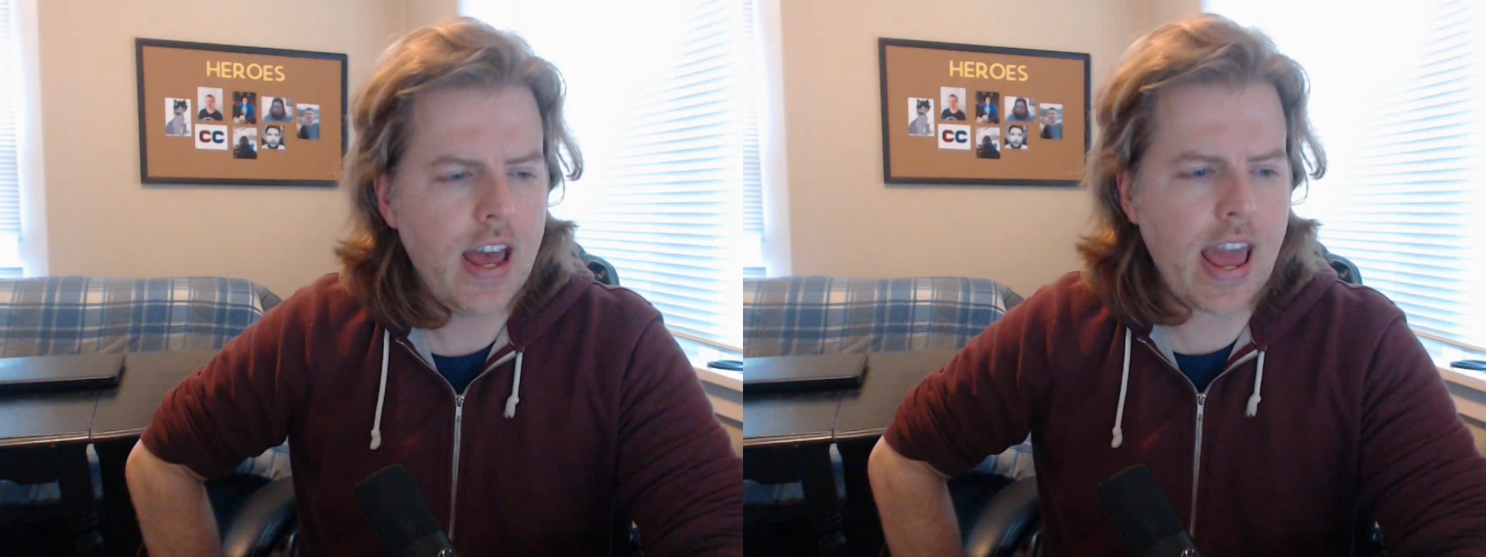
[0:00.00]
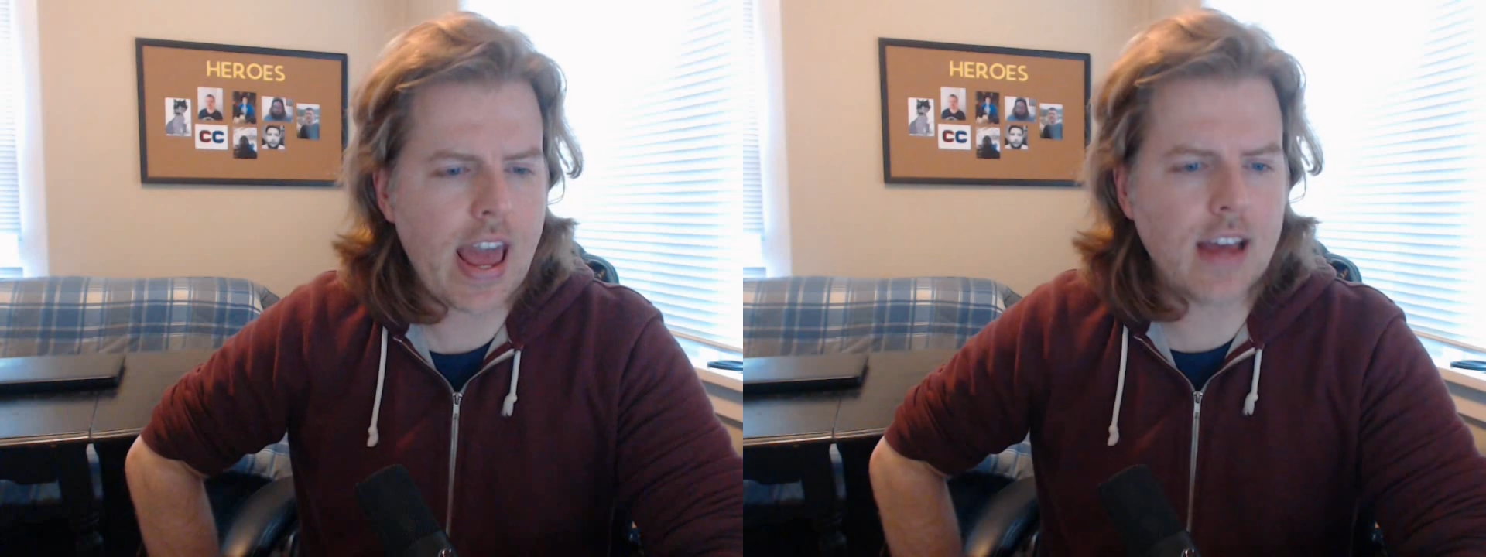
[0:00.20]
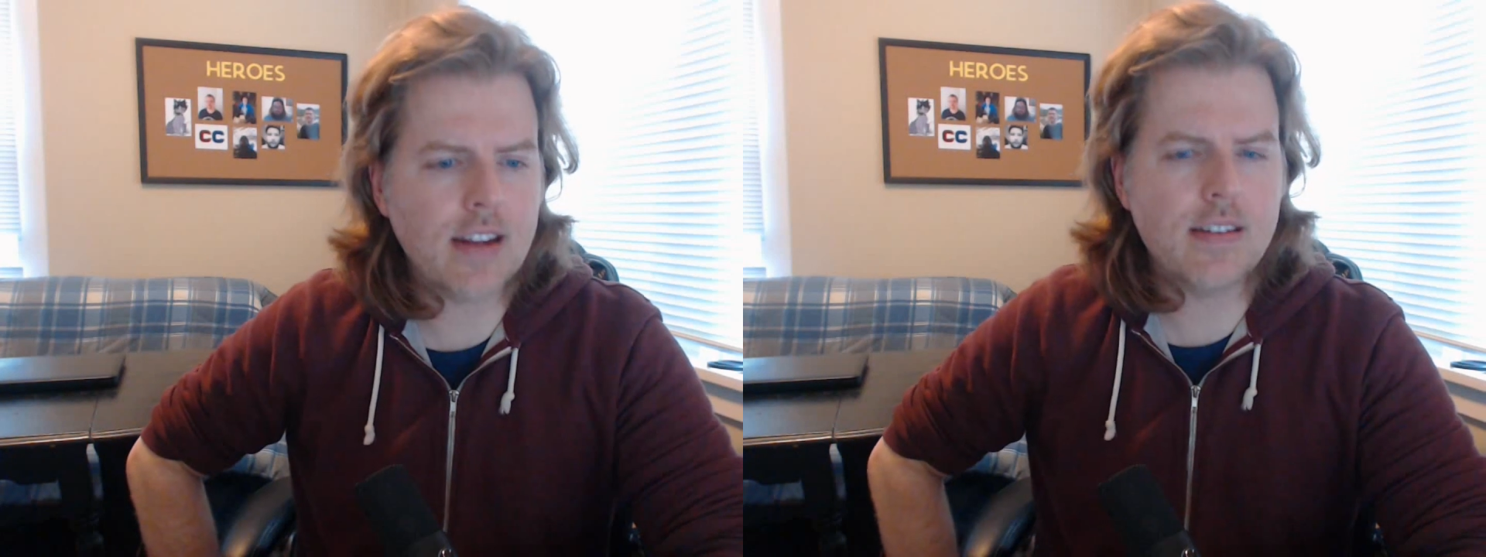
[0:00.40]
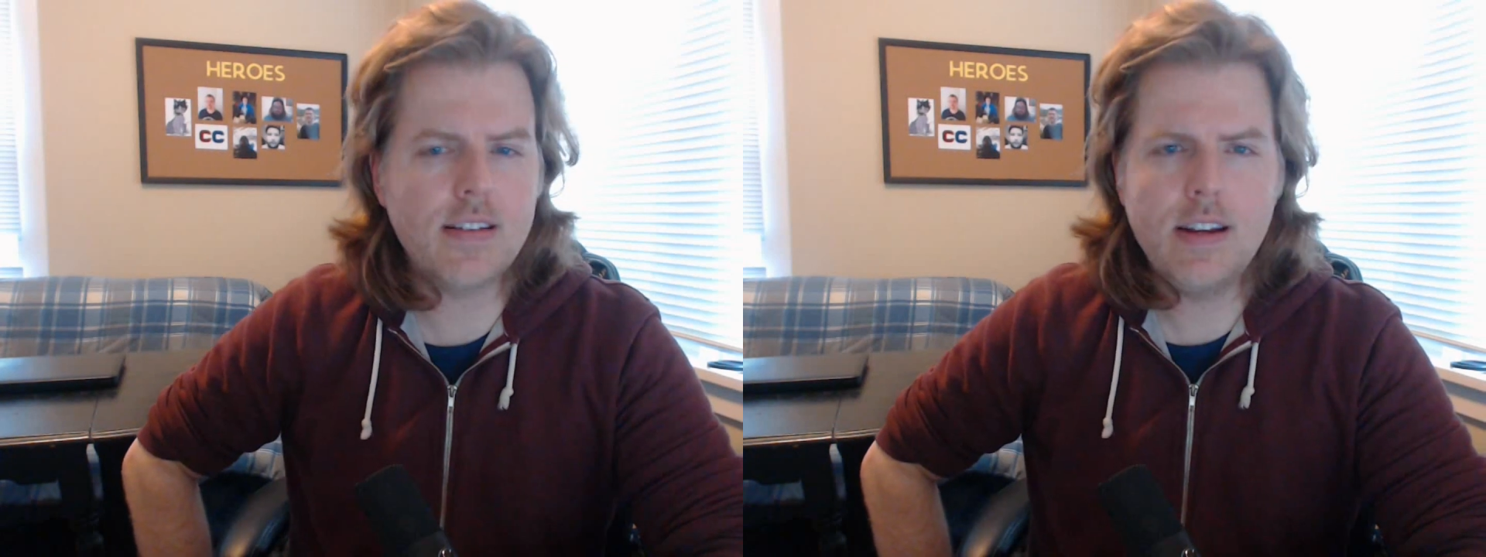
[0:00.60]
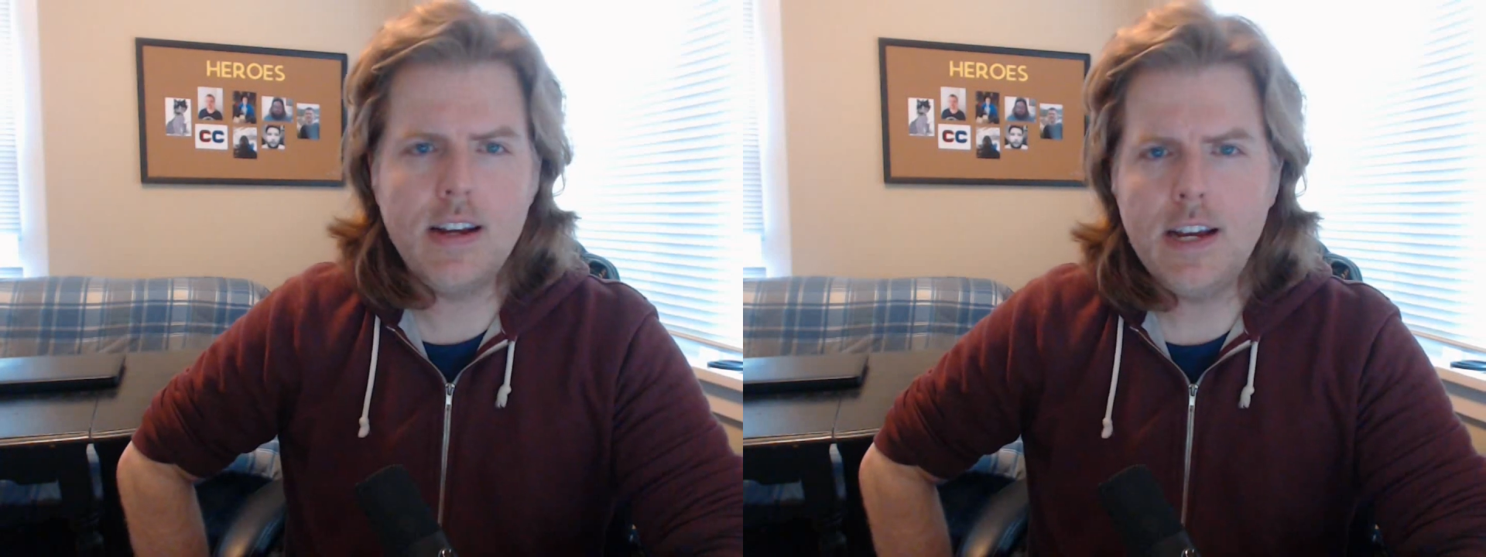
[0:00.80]
and
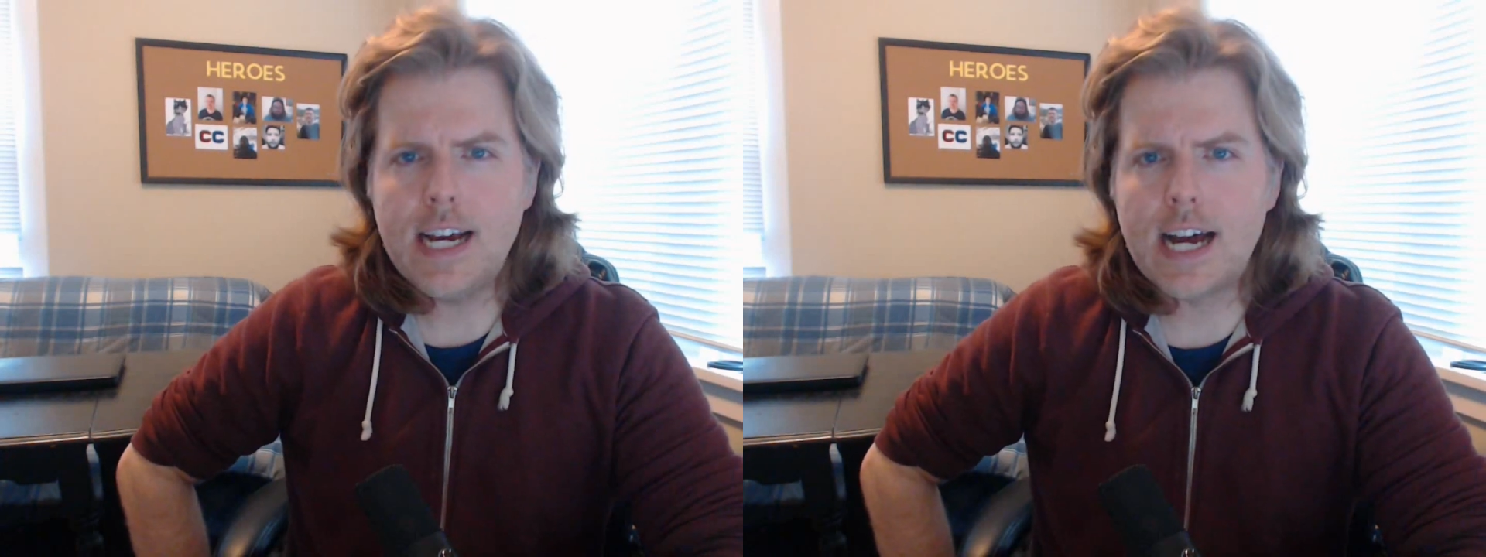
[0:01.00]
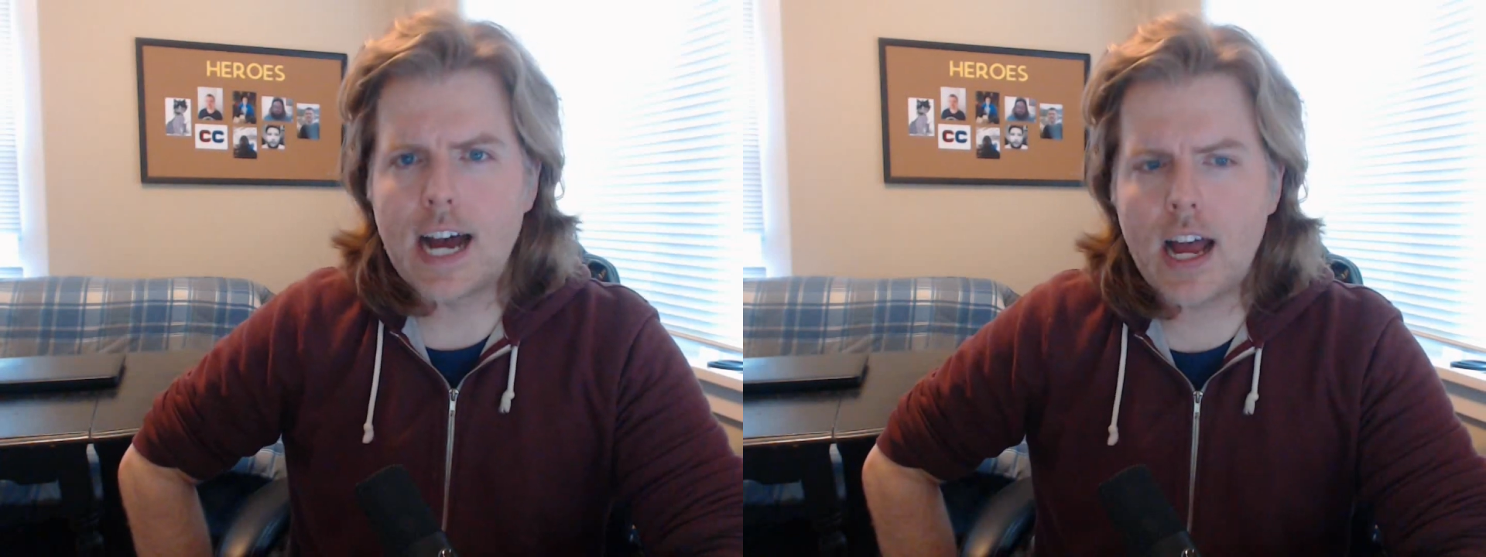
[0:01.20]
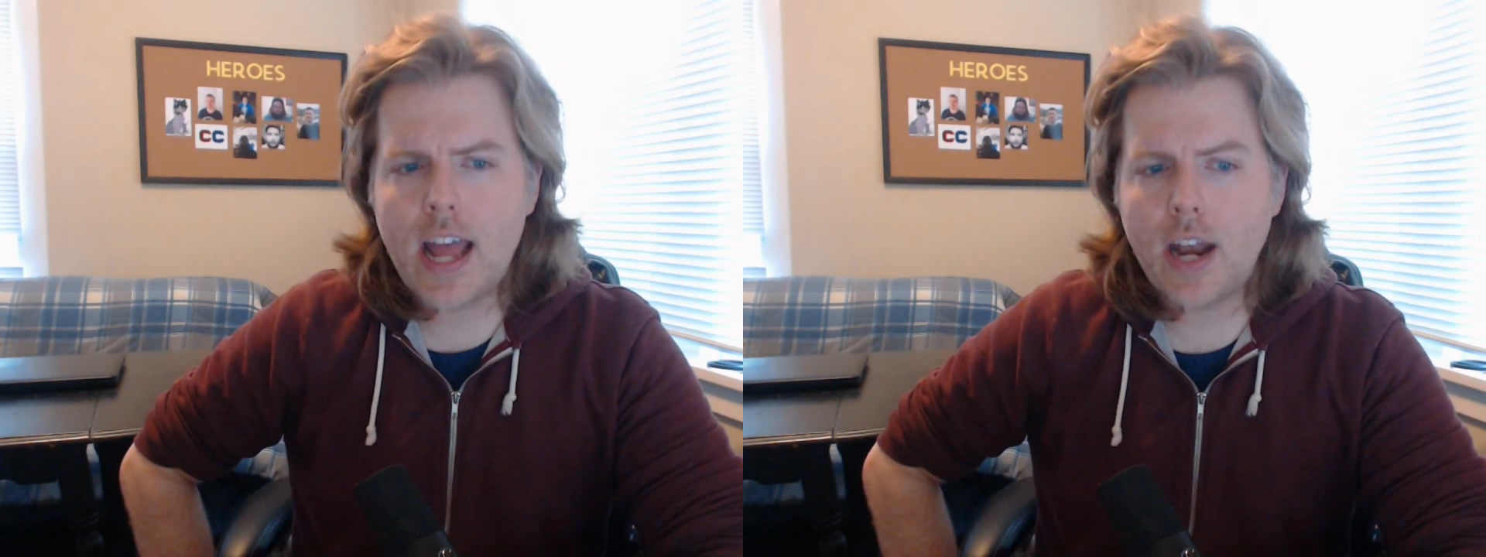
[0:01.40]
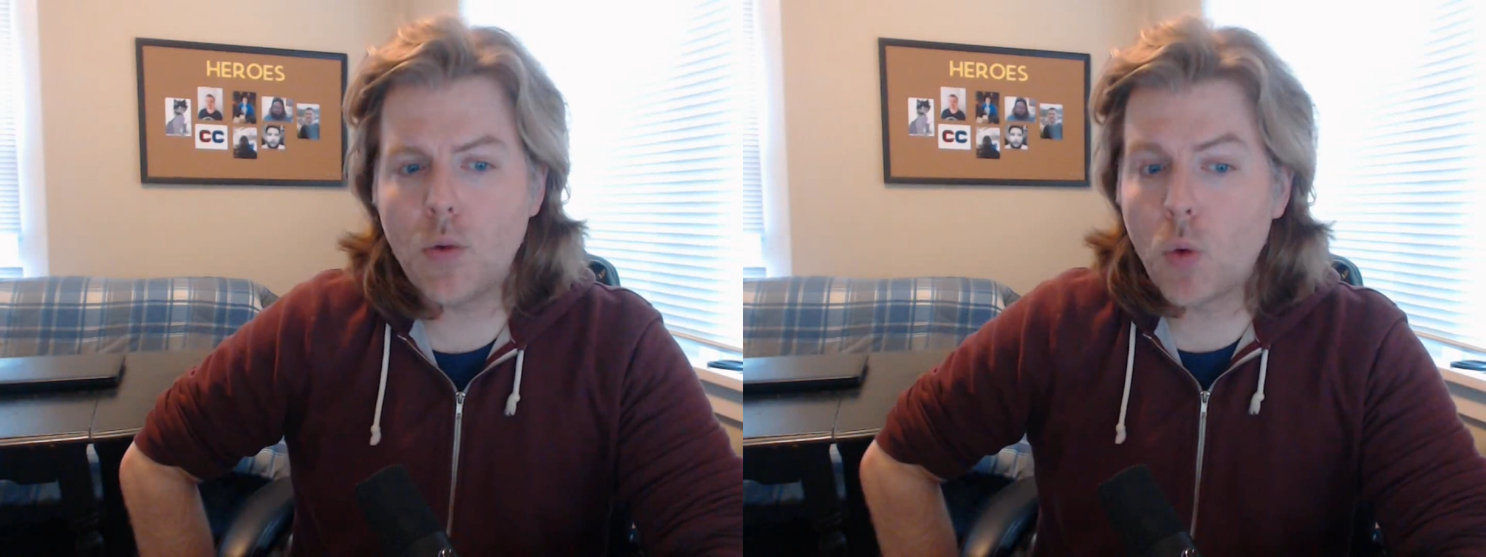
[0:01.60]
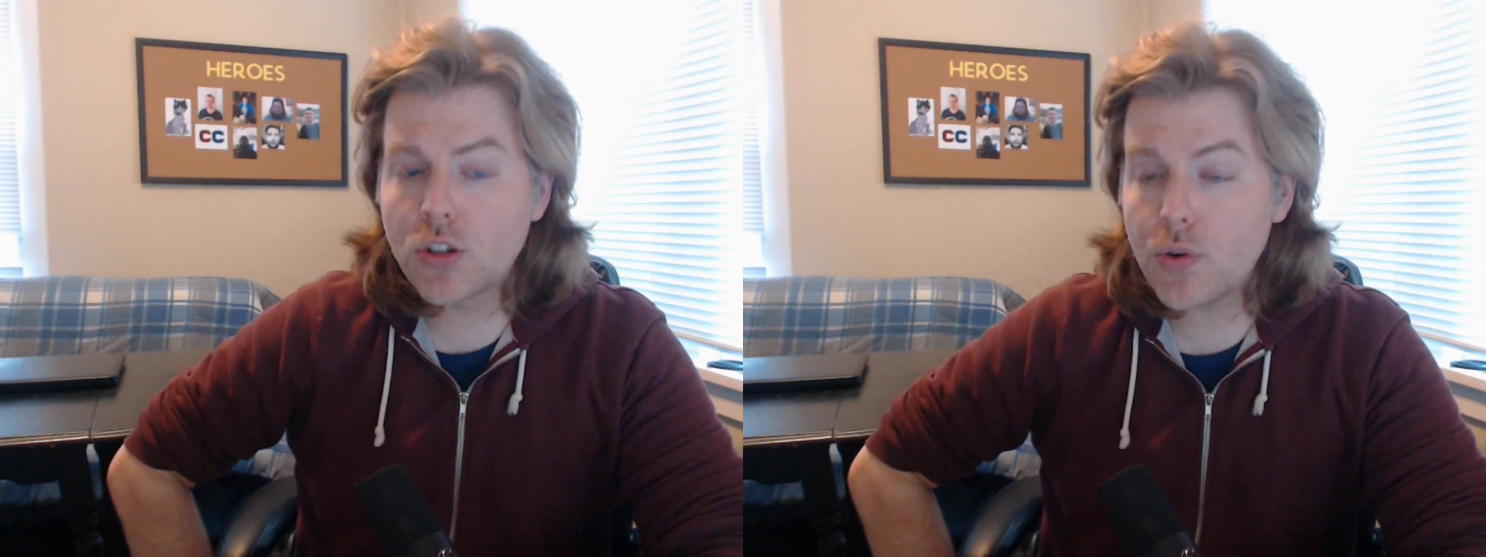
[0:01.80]
uh, and it
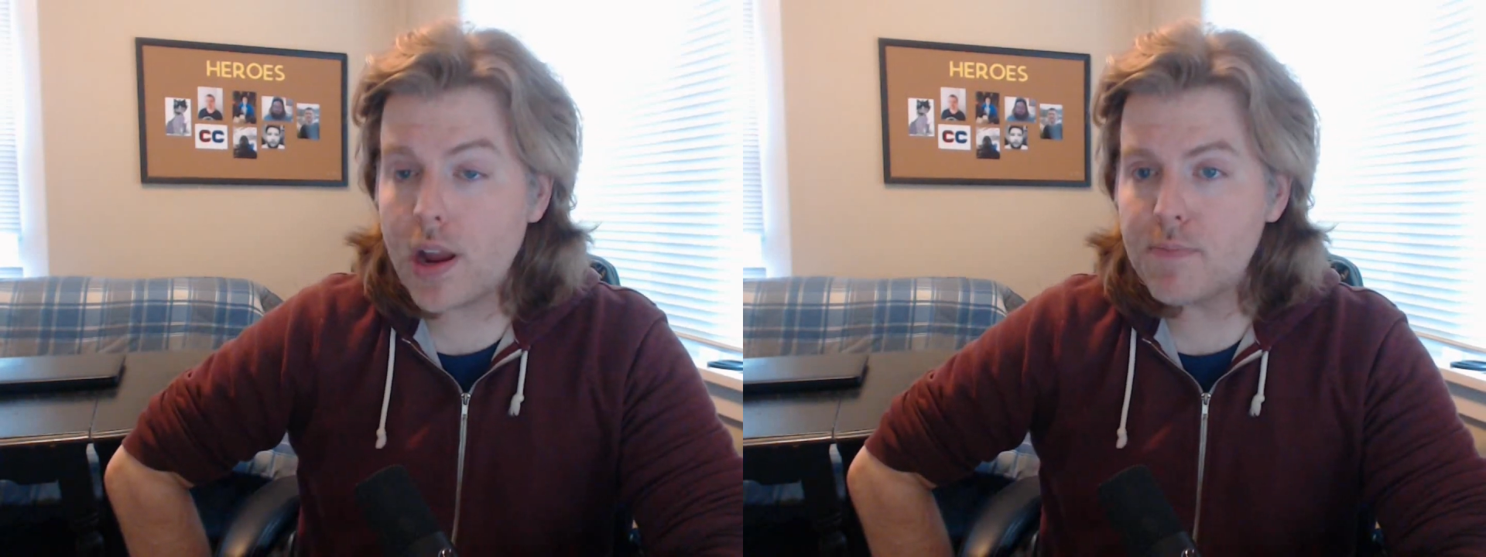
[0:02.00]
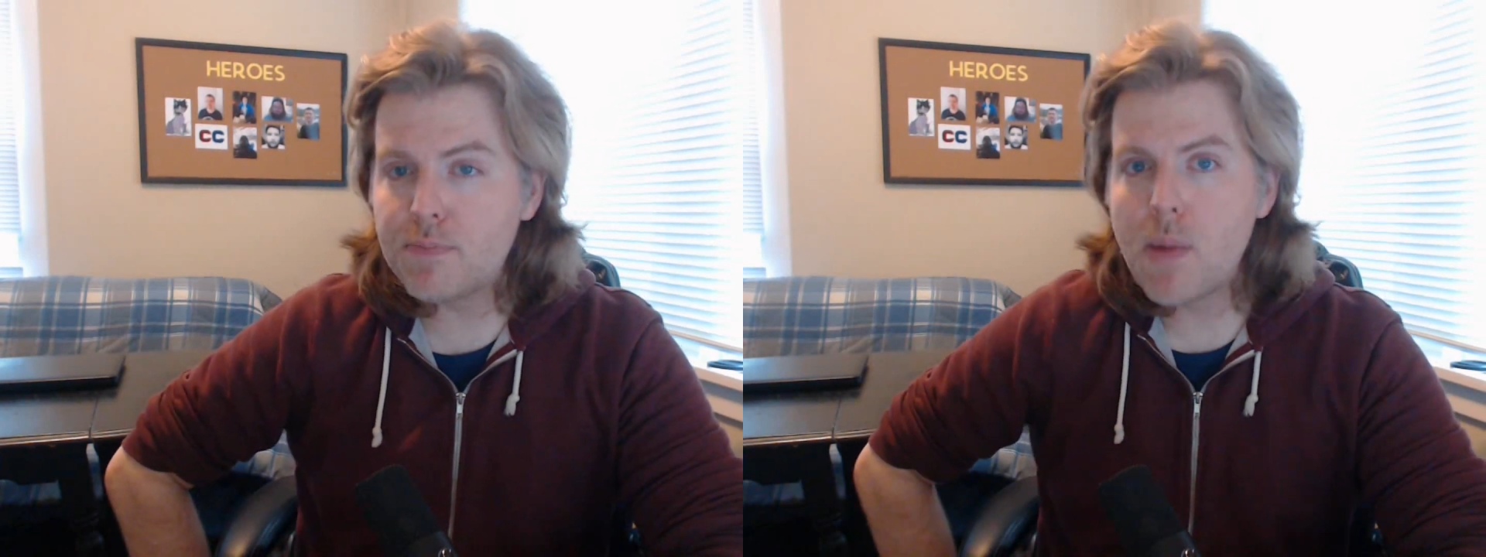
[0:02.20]
works great.